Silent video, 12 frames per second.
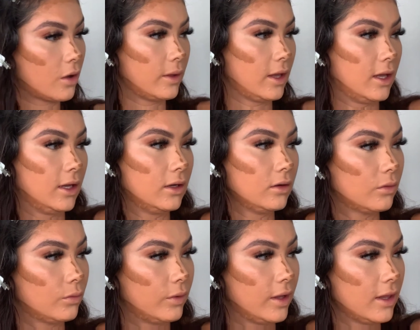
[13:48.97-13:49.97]
in
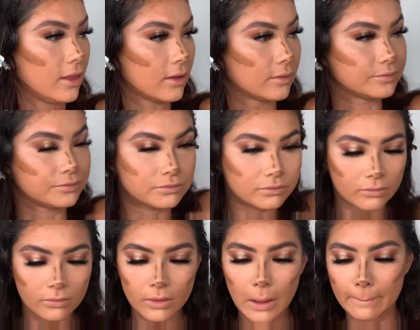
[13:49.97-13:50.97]
with
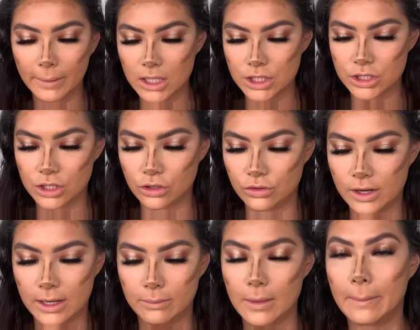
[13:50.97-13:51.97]
Peaches and Cream
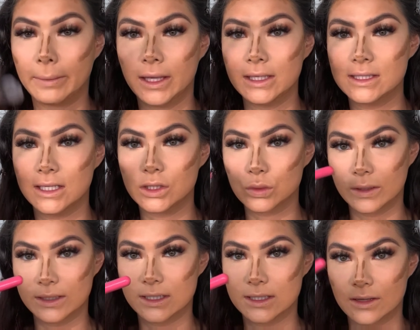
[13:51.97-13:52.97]
PC
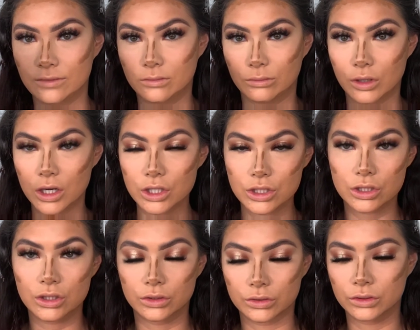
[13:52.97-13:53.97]
27 brush.
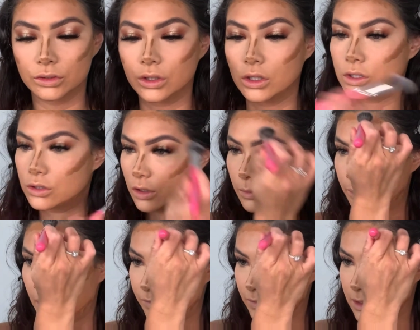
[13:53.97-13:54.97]
I'm going to
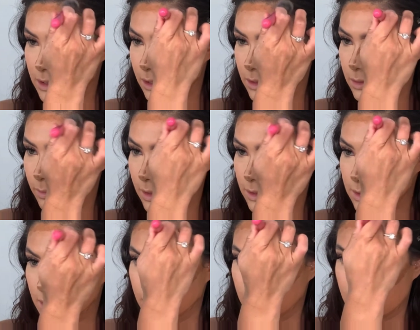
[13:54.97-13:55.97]
buff this into my
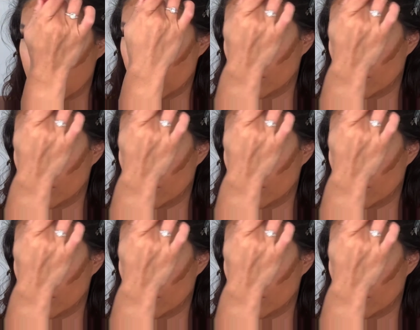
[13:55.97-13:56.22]
skin now.